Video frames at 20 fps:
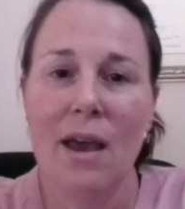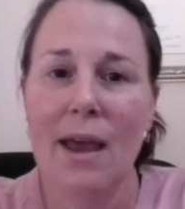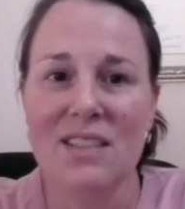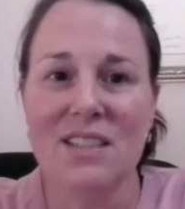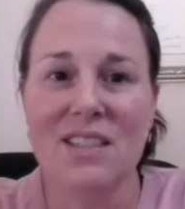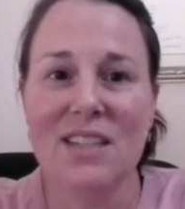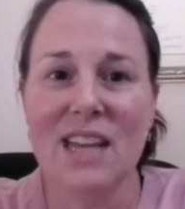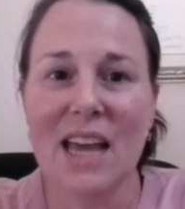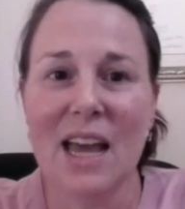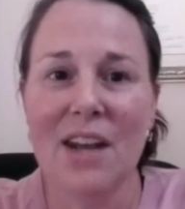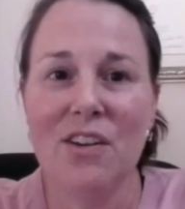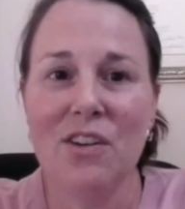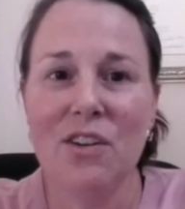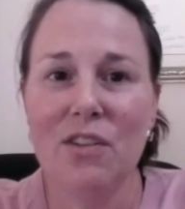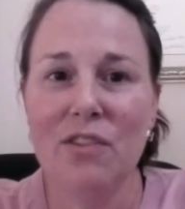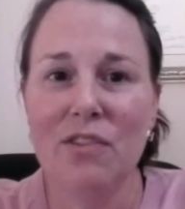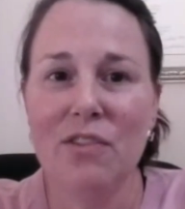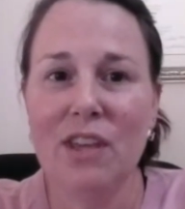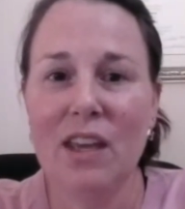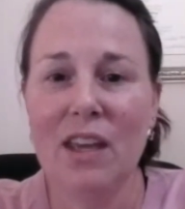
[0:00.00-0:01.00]
a standard
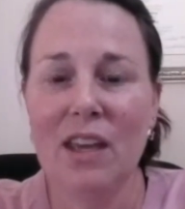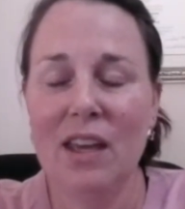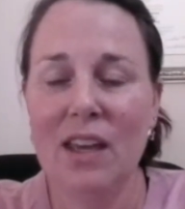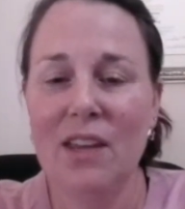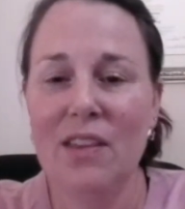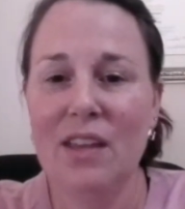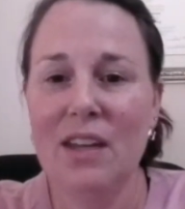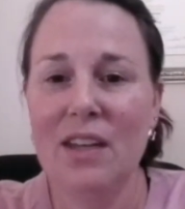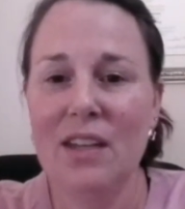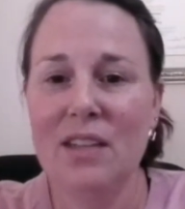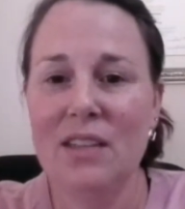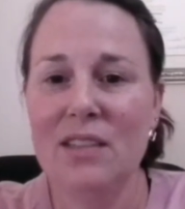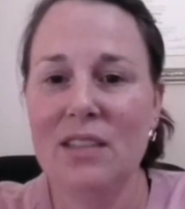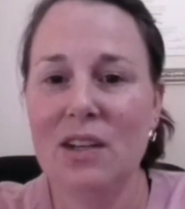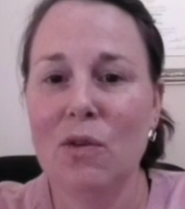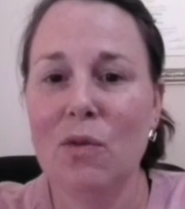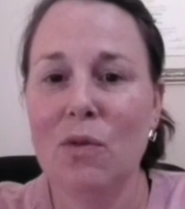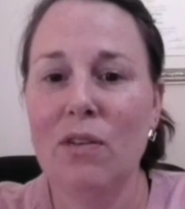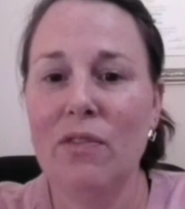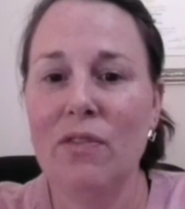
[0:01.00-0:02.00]
of care that is
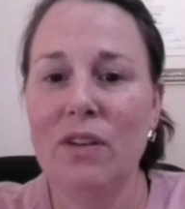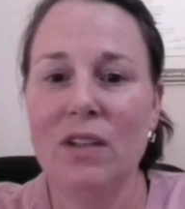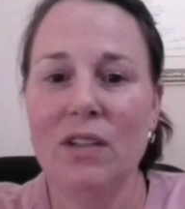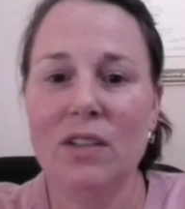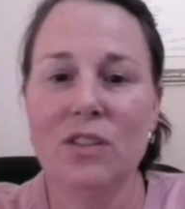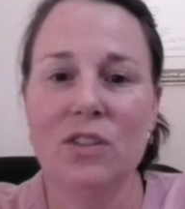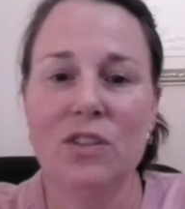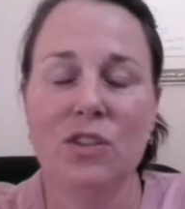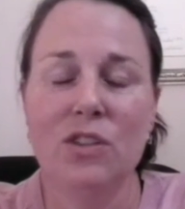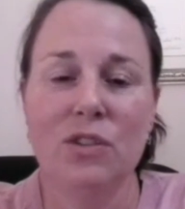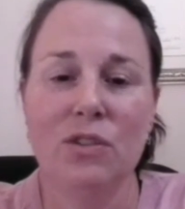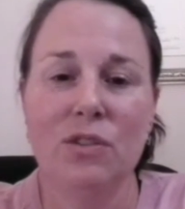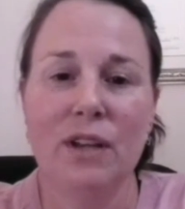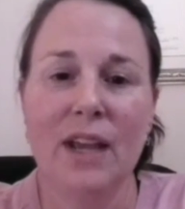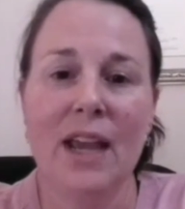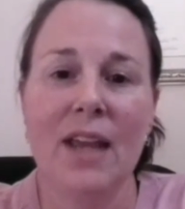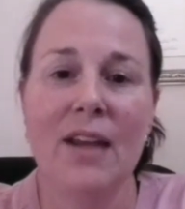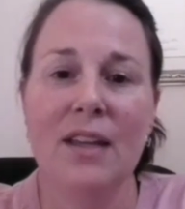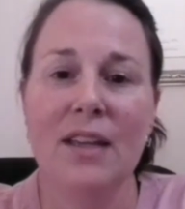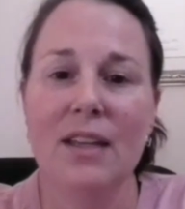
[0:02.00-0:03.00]
equivalent to
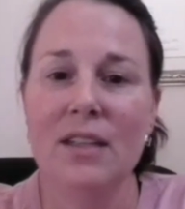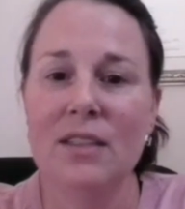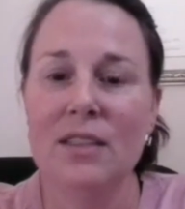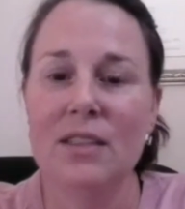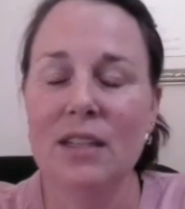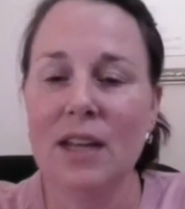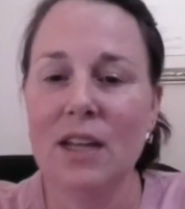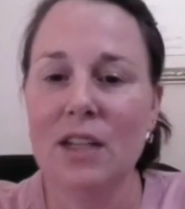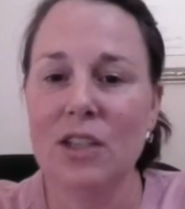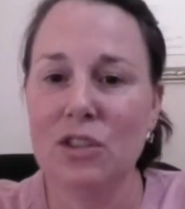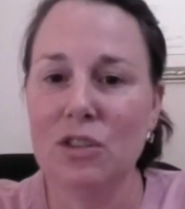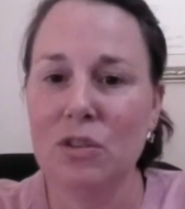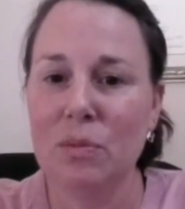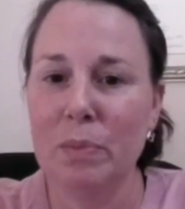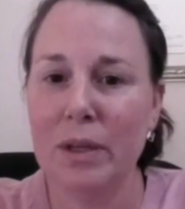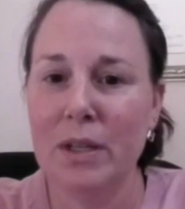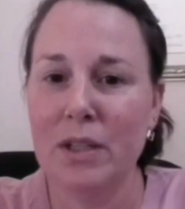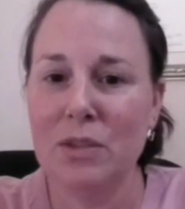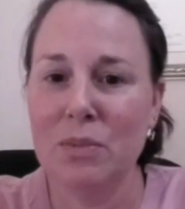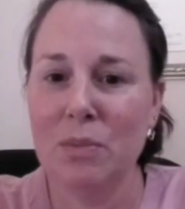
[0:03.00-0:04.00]
any international
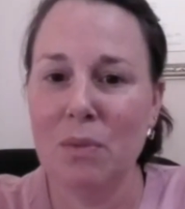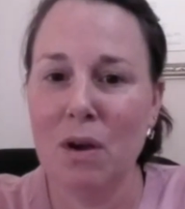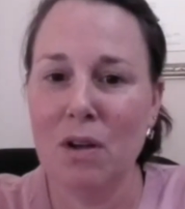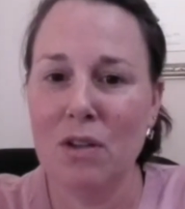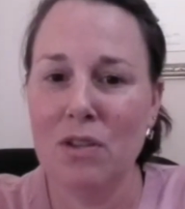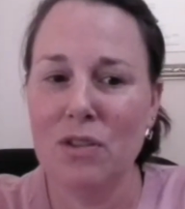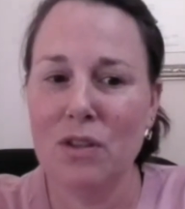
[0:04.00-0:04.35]
benchmark.